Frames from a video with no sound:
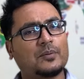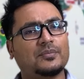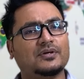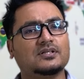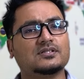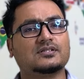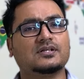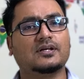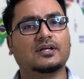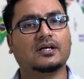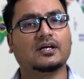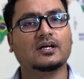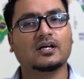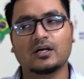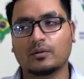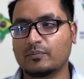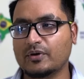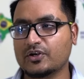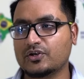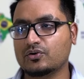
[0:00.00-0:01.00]
capital city.
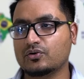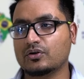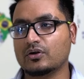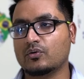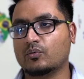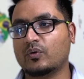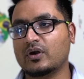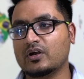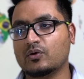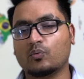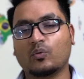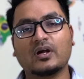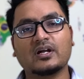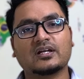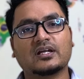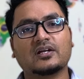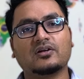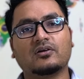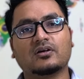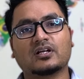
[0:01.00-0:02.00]
But one
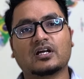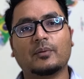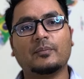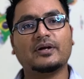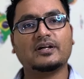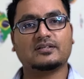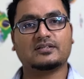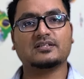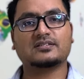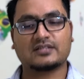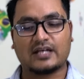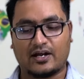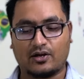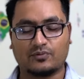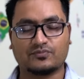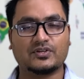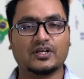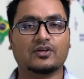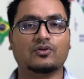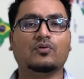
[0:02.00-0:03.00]
cannot comment this kind
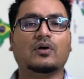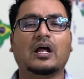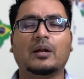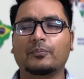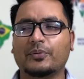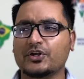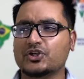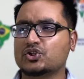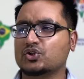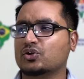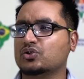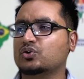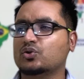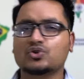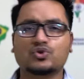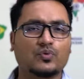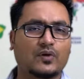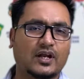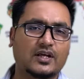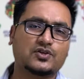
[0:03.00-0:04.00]
of thing. I'm pretty sure
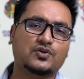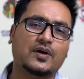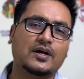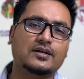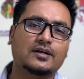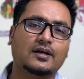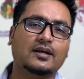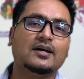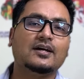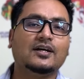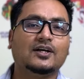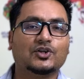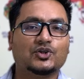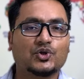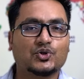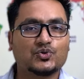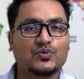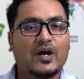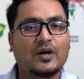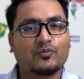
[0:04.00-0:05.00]
those who are educated,
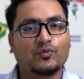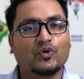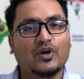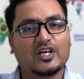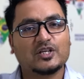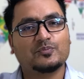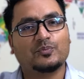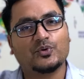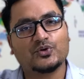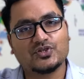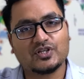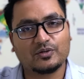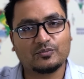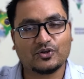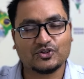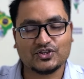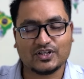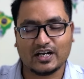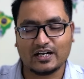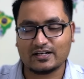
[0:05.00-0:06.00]
those who have good exposure
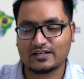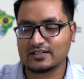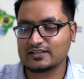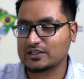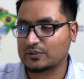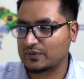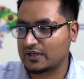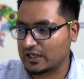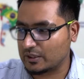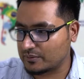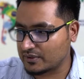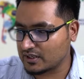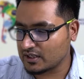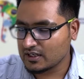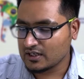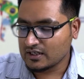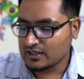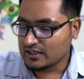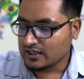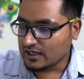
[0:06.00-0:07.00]
about the country, they will never
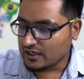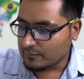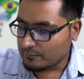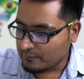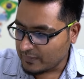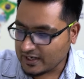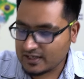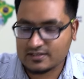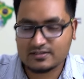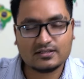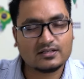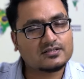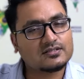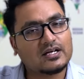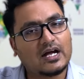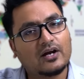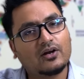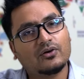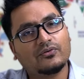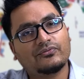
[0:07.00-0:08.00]
make such
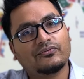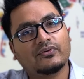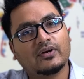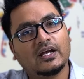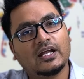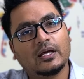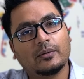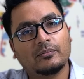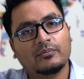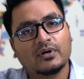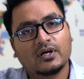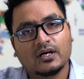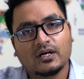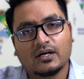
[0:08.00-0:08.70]
kind of lame